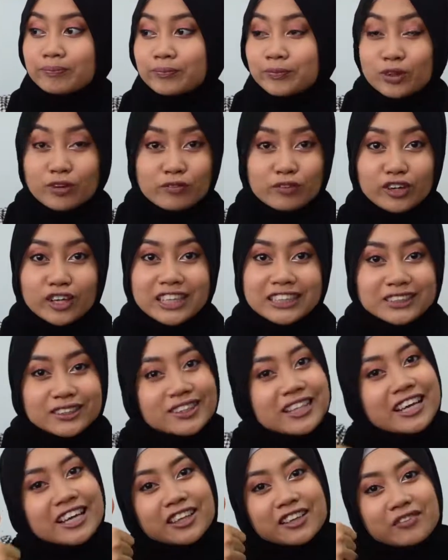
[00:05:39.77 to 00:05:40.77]
Don't forget to
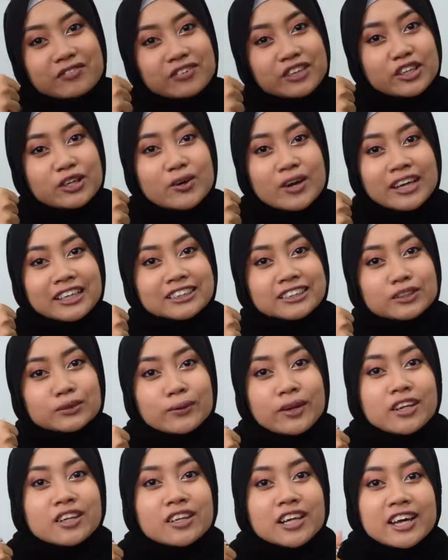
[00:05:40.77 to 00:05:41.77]
like the video as
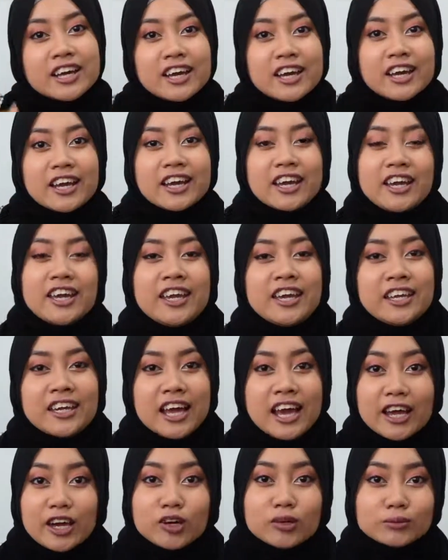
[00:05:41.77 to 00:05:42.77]
well. And
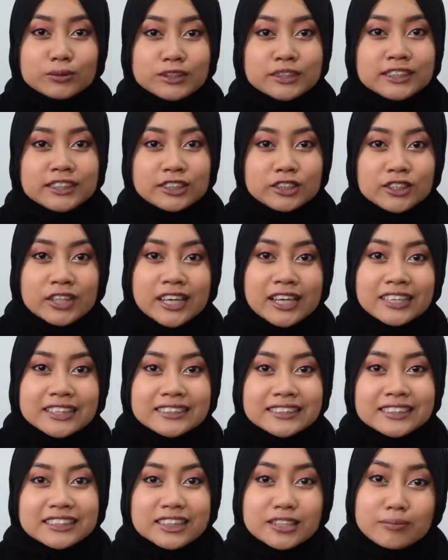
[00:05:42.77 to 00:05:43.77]
I hope to see you
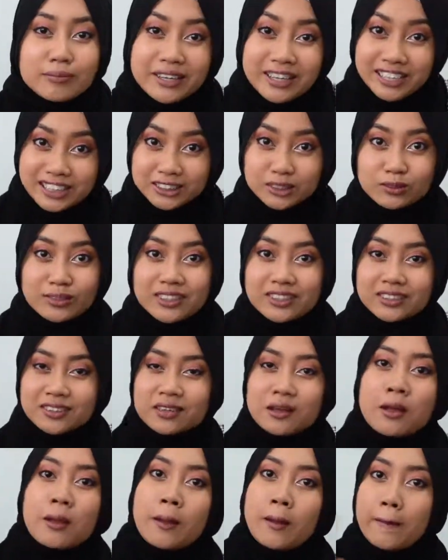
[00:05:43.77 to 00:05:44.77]
guys in my next one.
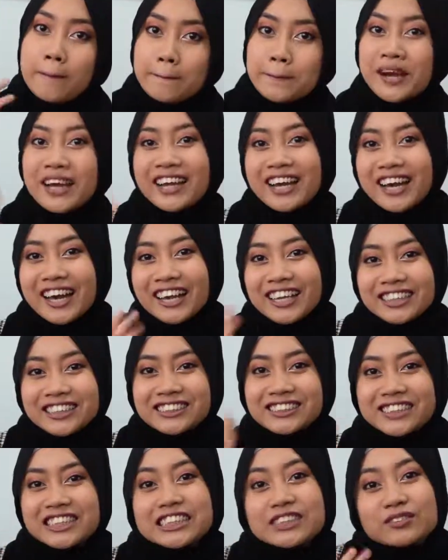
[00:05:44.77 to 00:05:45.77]
Bye guys,
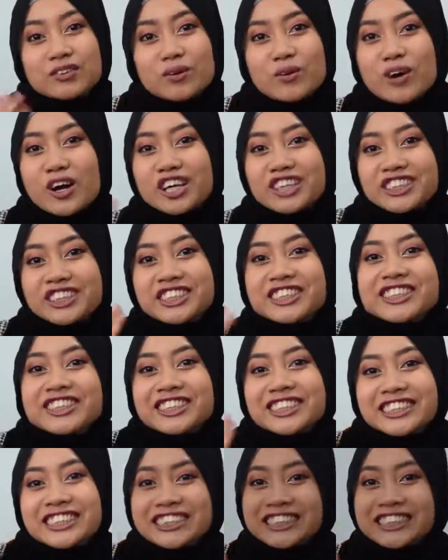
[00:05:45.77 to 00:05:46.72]
thanks for watching.